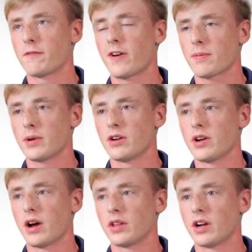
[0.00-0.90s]
freshman year
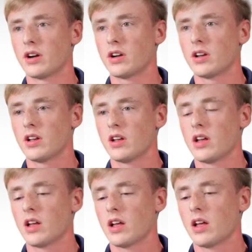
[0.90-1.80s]
down there
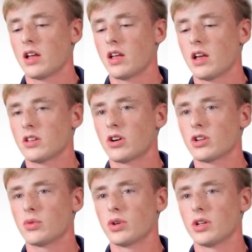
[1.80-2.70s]
I started
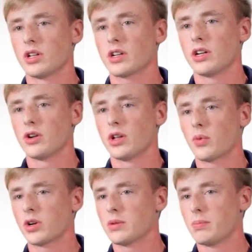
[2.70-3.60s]
to really look at, you know, like
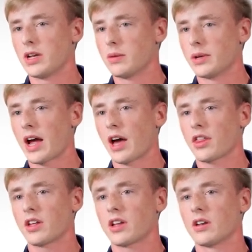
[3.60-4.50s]
what does it mean to be
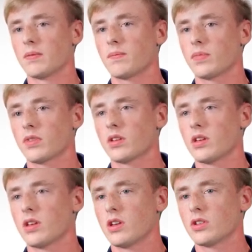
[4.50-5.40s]
Catholic? And
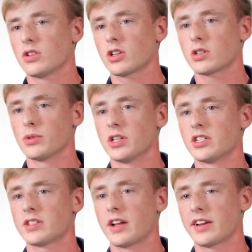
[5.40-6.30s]
took some
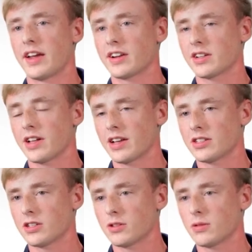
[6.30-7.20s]
religious education
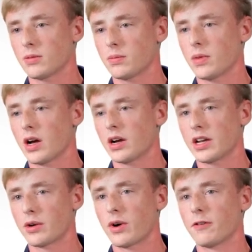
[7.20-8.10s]
classes, uh,
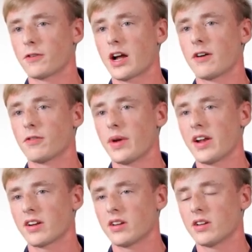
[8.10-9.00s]
getting ready for
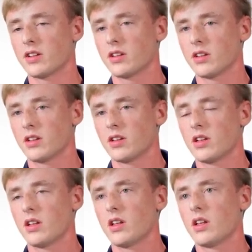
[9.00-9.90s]
confirmation.
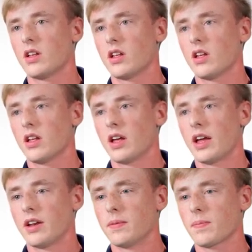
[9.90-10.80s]

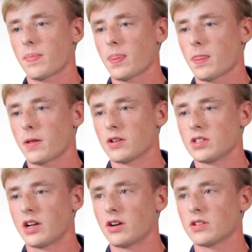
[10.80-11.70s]
And I was
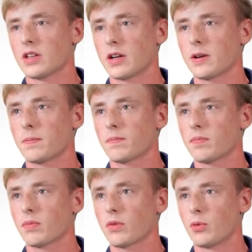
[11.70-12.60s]
there just like
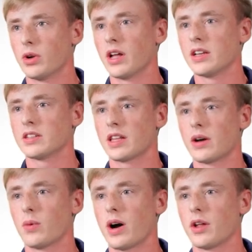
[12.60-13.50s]
realizing
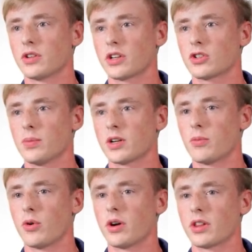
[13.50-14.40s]
that, wow, there's like so much
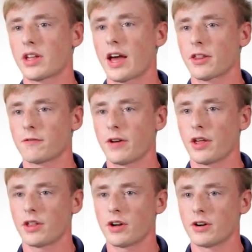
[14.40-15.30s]
more to the Catholic
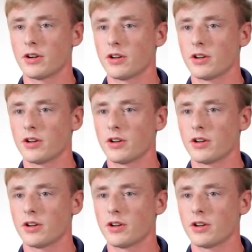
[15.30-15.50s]
faith here.